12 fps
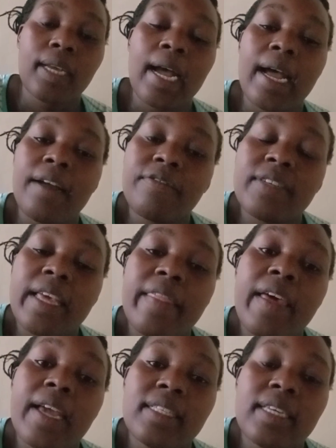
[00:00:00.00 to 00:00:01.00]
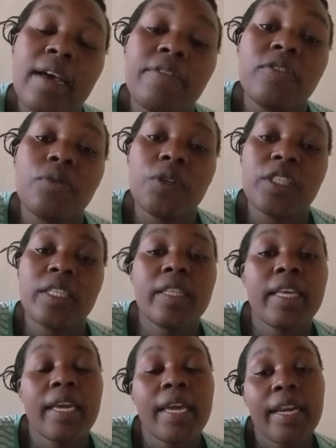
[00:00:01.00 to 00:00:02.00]
After that, I've watched
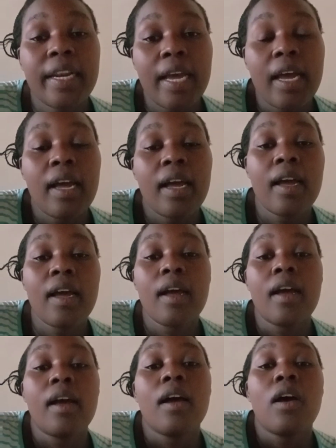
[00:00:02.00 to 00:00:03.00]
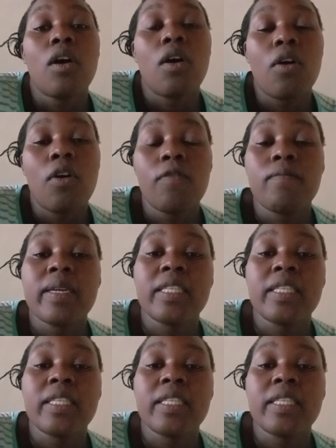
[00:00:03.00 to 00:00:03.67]
the area of my